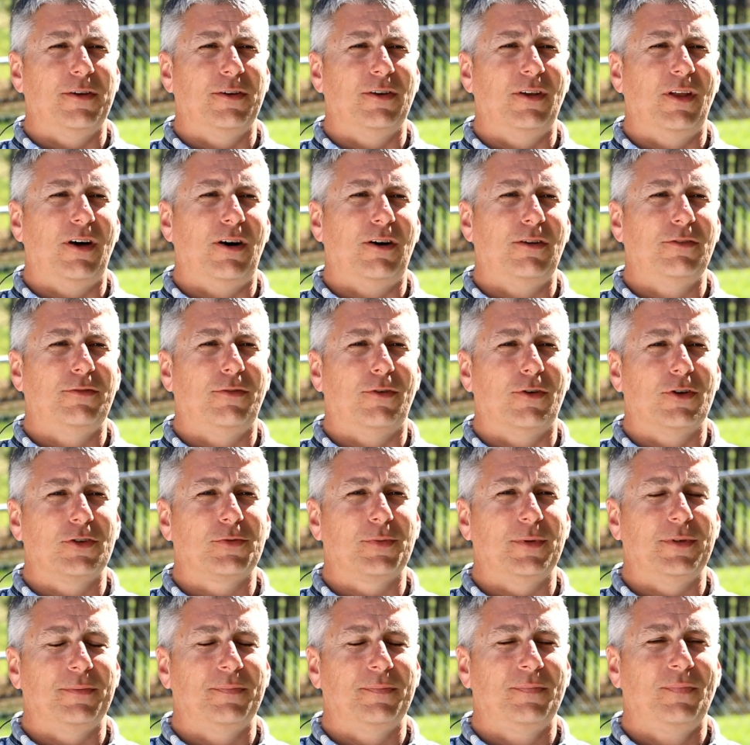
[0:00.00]
in law
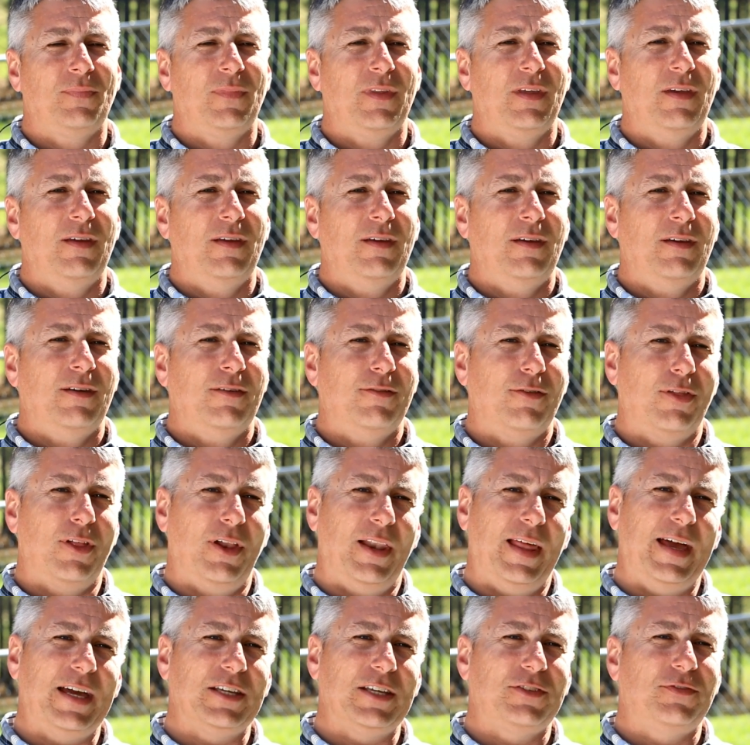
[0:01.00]
enforcement. For the
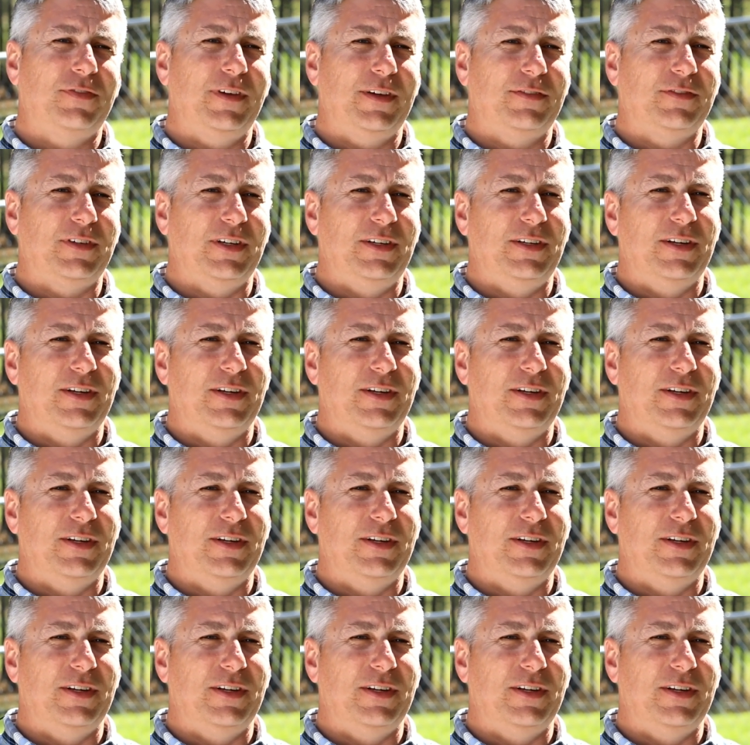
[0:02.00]
last 15